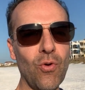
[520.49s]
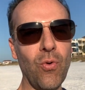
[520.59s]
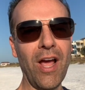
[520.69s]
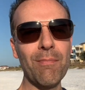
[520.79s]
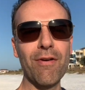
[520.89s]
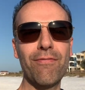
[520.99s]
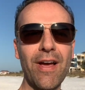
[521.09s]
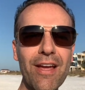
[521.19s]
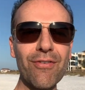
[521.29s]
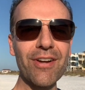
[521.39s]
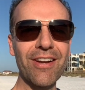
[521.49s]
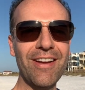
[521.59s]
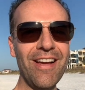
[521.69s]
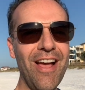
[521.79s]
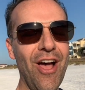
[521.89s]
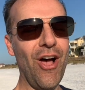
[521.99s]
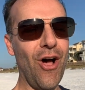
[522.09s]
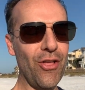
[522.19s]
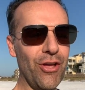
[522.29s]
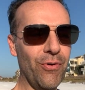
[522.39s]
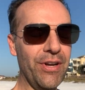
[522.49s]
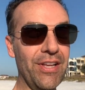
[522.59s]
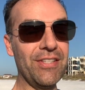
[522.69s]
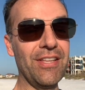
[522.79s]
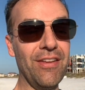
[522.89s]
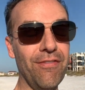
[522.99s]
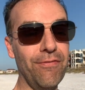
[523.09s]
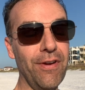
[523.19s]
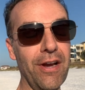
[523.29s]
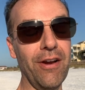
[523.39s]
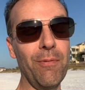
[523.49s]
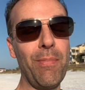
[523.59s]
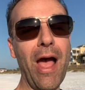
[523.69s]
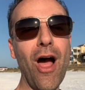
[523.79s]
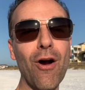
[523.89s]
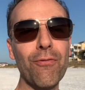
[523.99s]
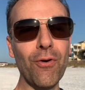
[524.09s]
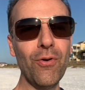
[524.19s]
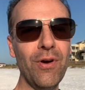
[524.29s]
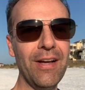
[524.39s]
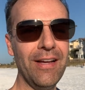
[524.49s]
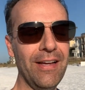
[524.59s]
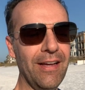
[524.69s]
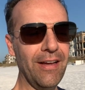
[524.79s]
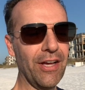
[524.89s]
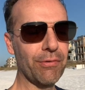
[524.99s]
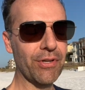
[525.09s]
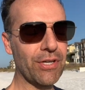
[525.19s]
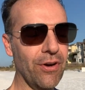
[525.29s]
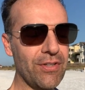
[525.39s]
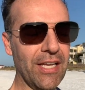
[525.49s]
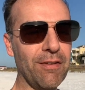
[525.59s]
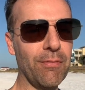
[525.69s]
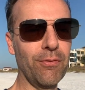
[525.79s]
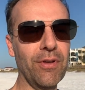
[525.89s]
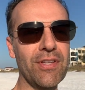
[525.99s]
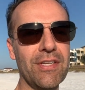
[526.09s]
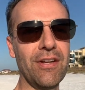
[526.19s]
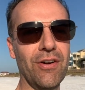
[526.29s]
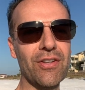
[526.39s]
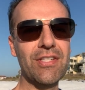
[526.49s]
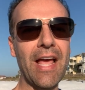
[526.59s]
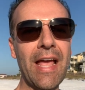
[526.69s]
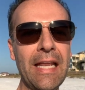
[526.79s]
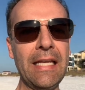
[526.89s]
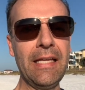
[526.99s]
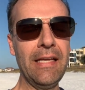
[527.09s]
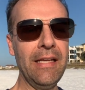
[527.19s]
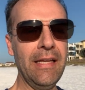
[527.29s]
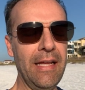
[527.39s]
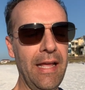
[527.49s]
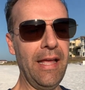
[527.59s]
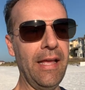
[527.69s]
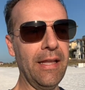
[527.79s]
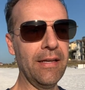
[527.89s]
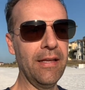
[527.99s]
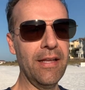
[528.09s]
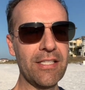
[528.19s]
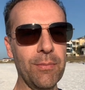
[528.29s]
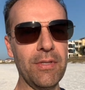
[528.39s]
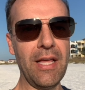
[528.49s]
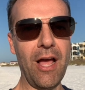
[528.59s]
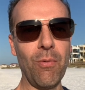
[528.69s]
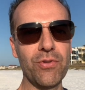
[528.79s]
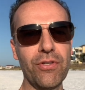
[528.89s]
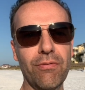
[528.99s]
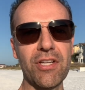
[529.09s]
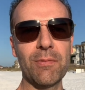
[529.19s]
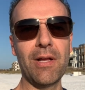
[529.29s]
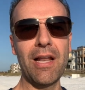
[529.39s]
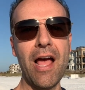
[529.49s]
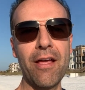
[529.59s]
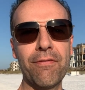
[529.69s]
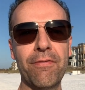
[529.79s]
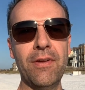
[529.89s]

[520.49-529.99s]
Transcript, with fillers: quite my favorite, although it is very powerful uh, the returns I get from my real estate are insane and it's something that I will do the rest of my life.